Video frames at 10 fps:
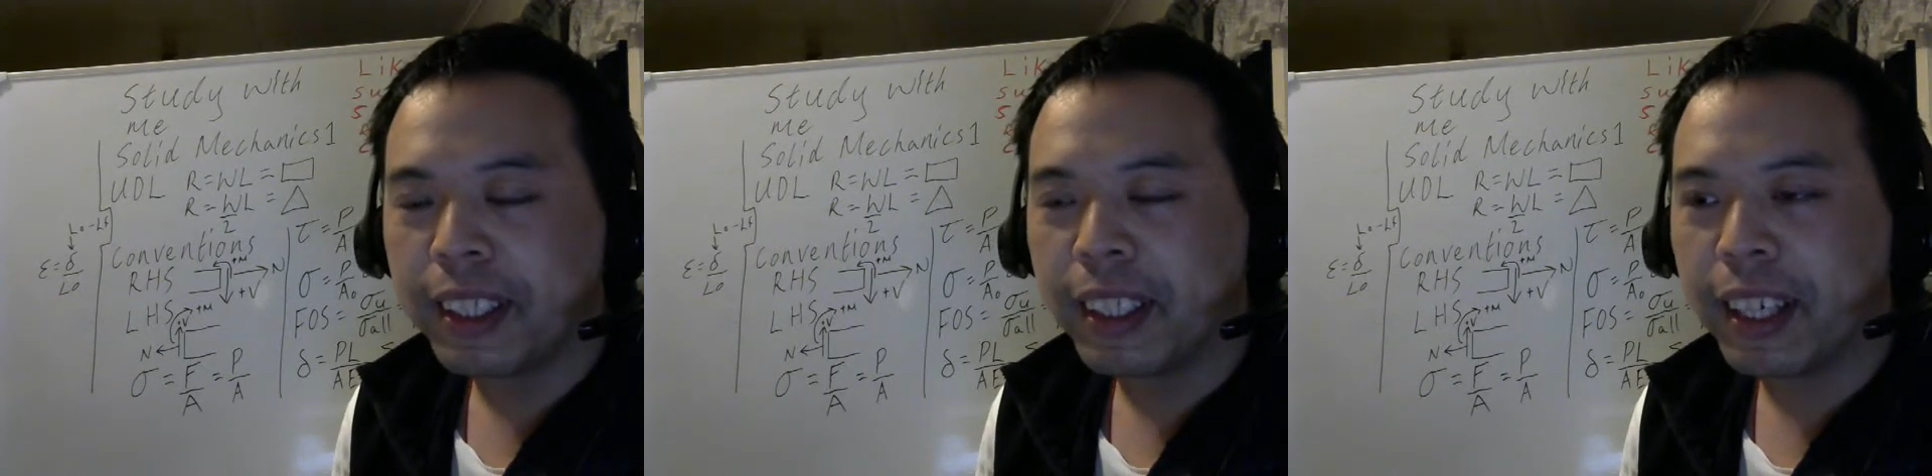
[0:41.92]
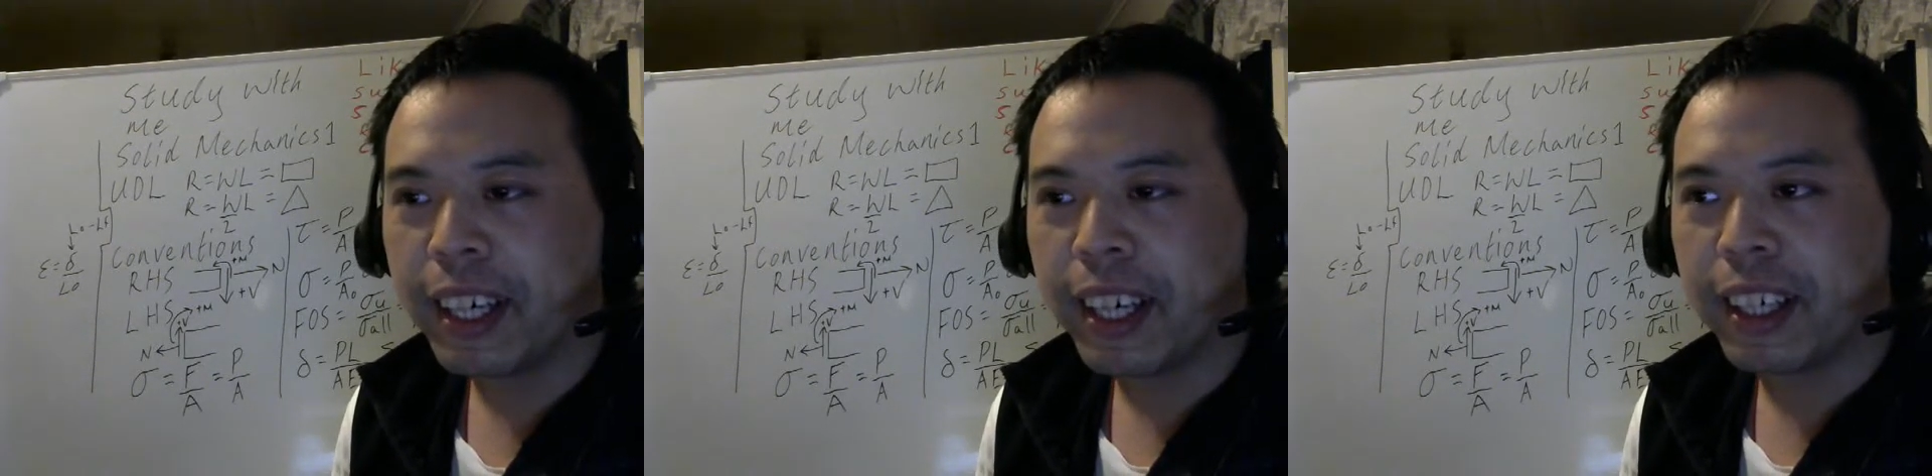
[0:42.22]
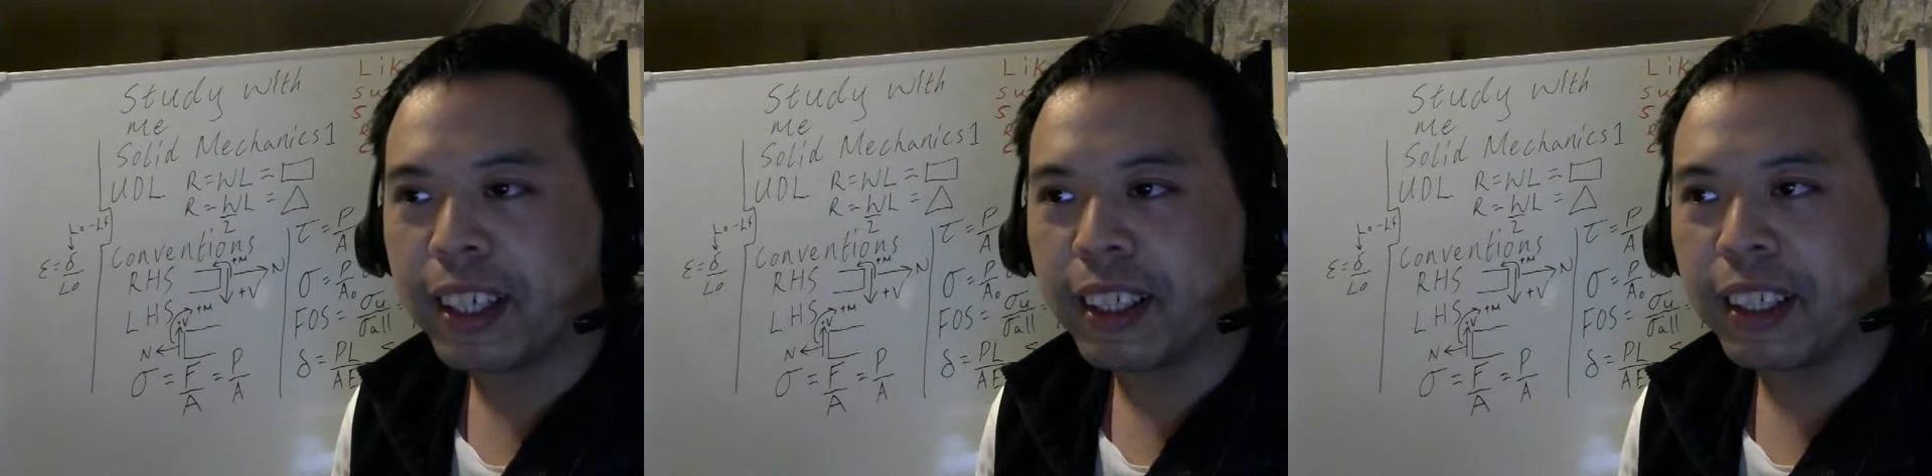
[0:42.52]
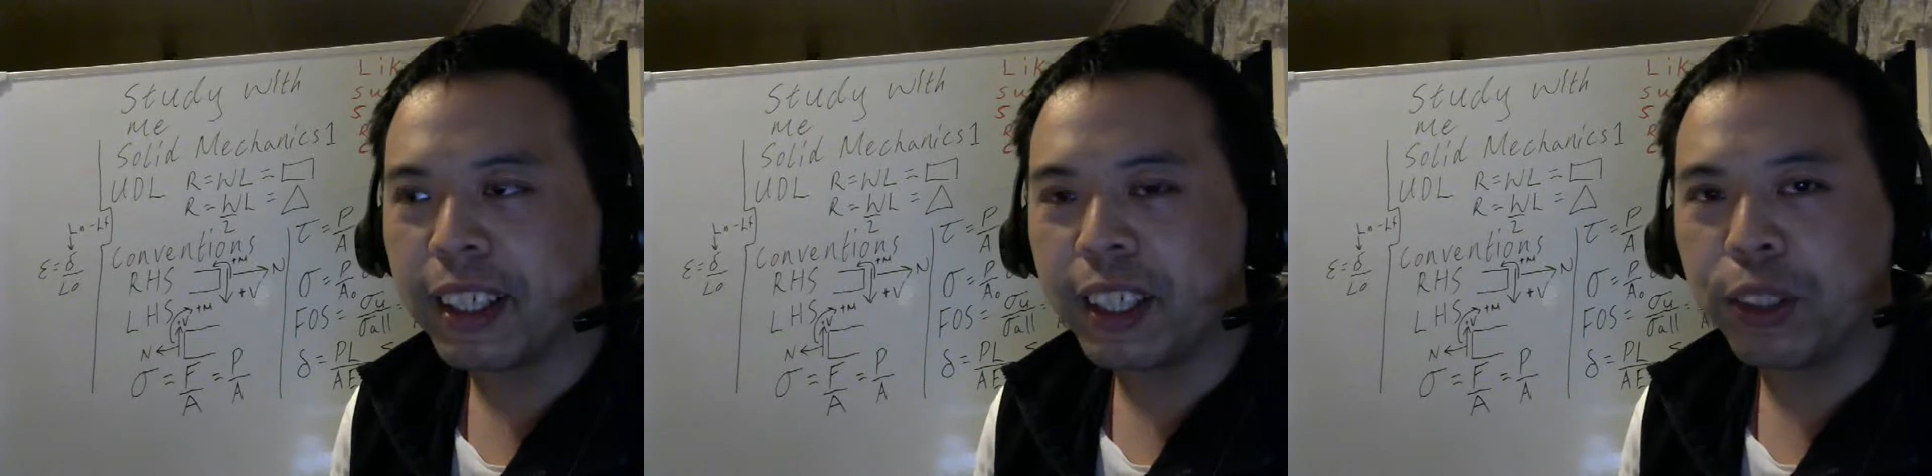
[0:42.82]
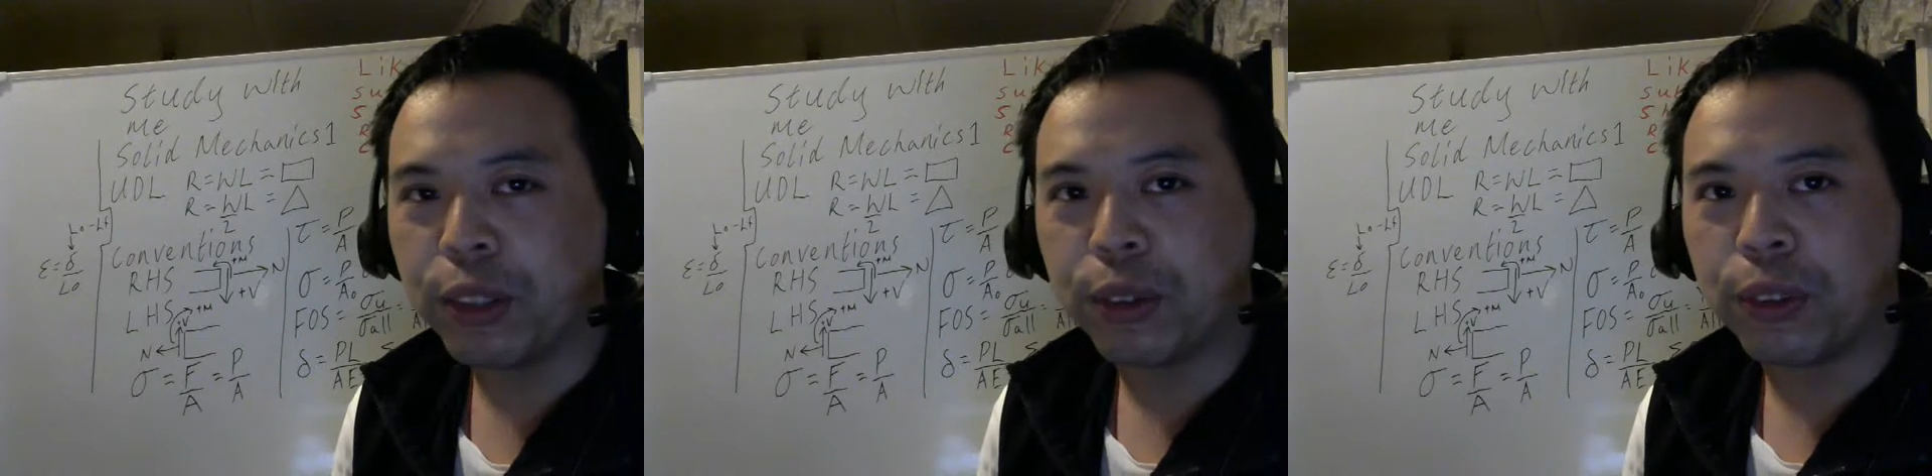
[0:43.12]
They are
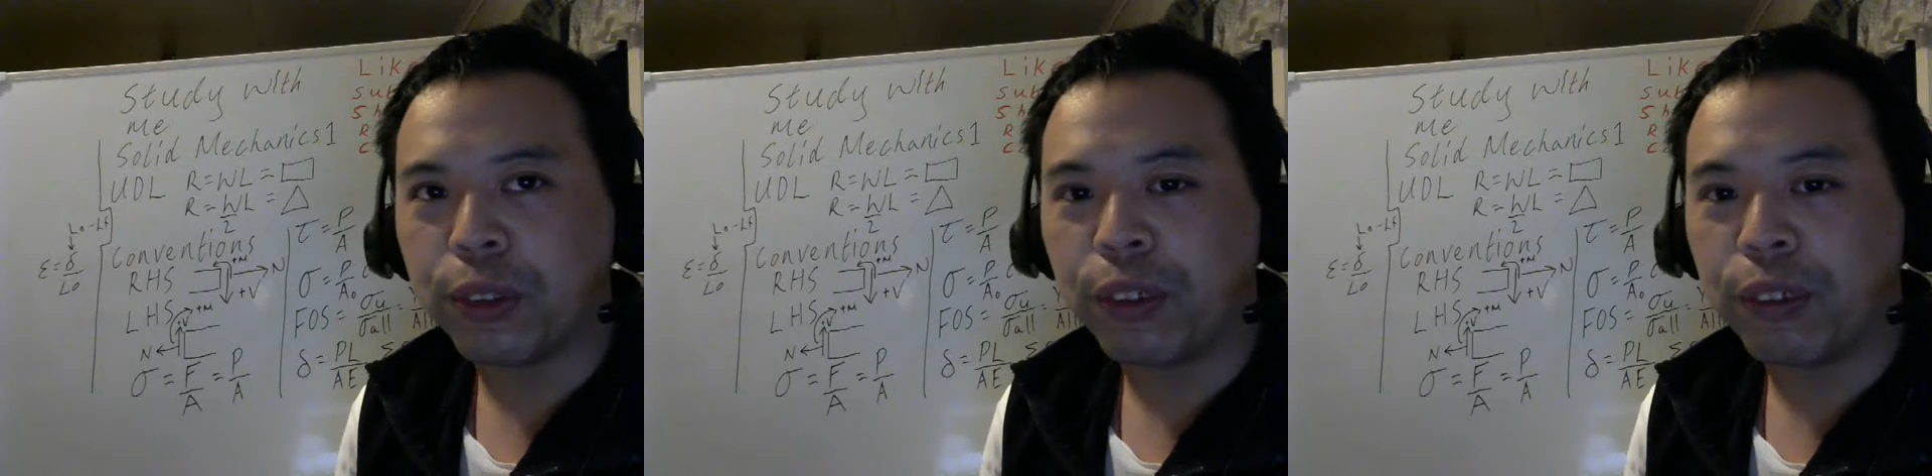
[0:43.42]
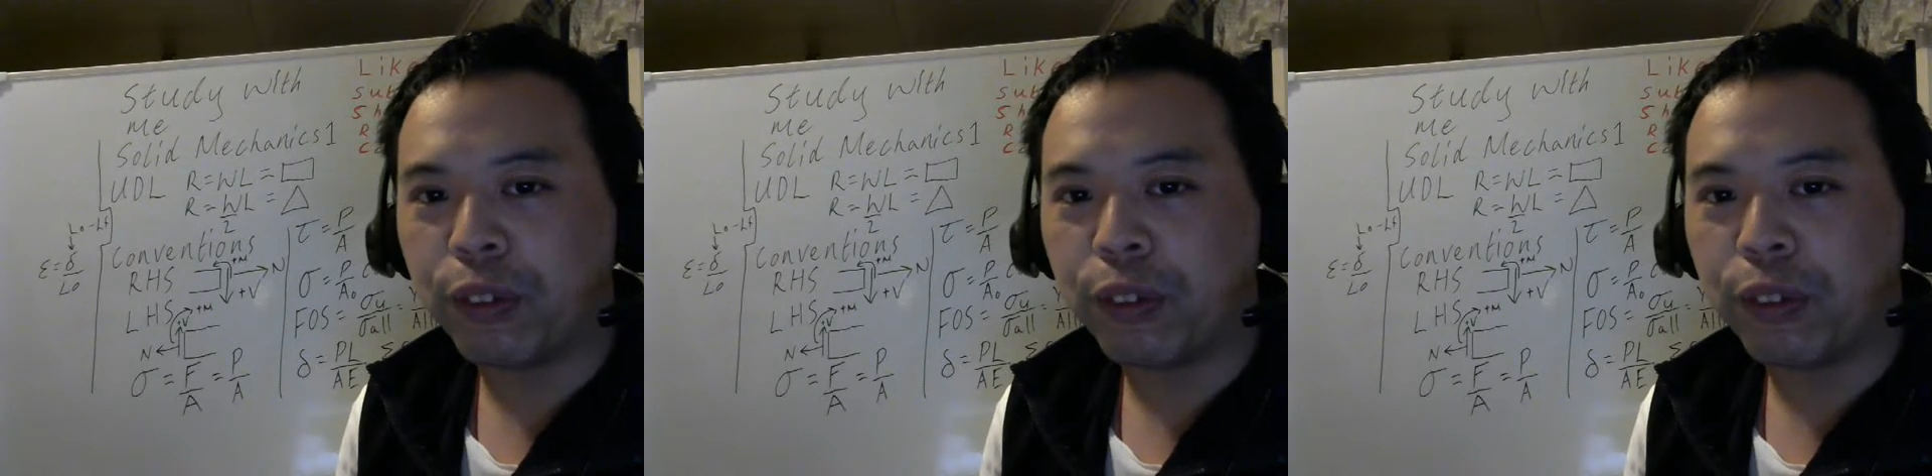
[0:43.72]
like your